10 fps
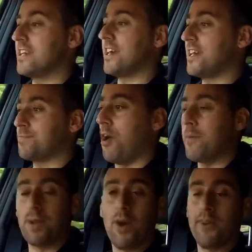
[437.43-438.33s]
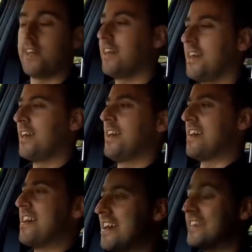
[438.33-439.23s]
It's mind-blowing.
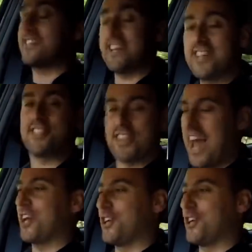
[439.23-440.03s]
It's that